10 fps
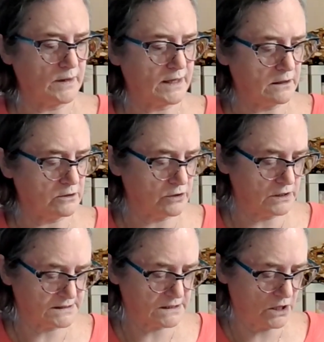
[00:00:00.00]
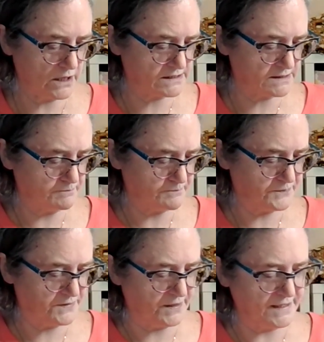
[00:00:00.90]
what color? It's
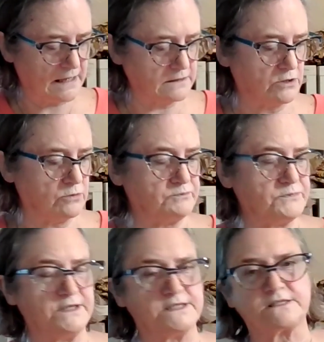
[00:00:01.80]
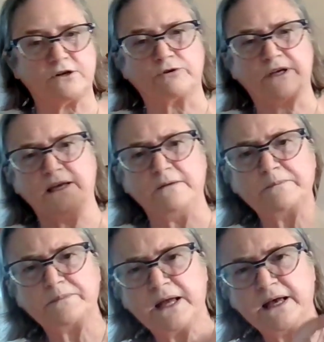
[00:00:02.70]
the yellow, the
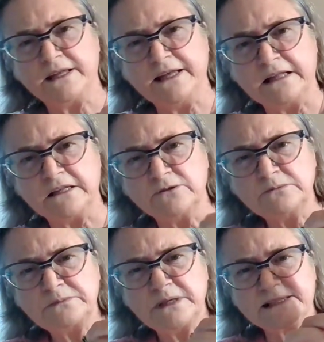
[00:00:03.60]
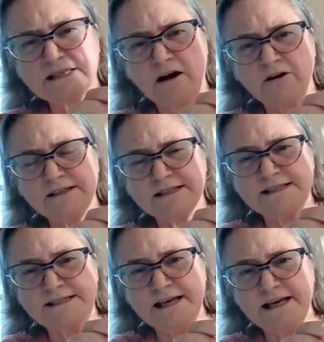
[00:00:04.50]
sulky yellow. It's hard to
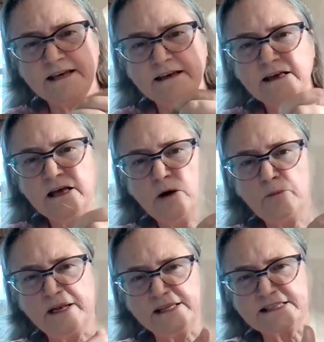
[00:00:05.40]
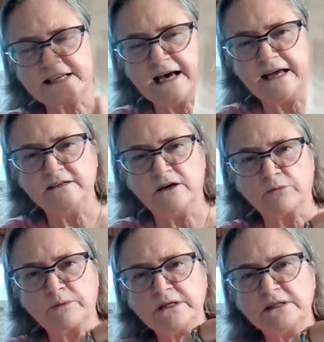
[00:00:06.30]
see, but it's got
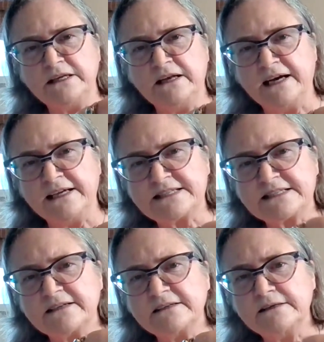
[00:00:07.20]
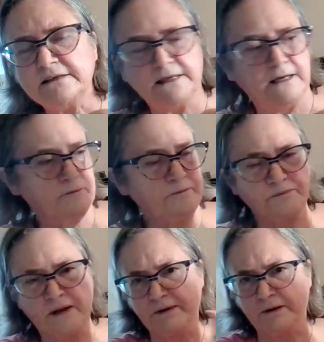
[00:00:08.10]
a really nice,
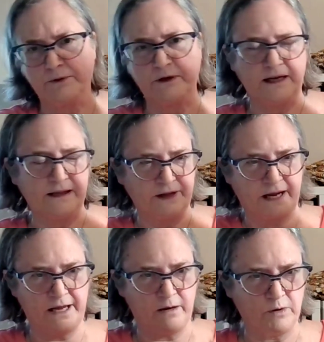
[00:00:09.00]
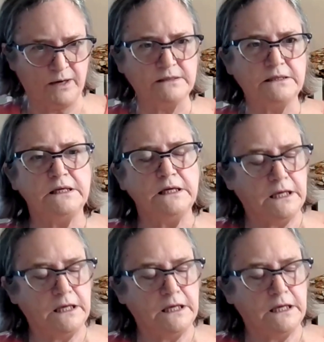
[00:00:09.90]
maybe I'll put it on the camera.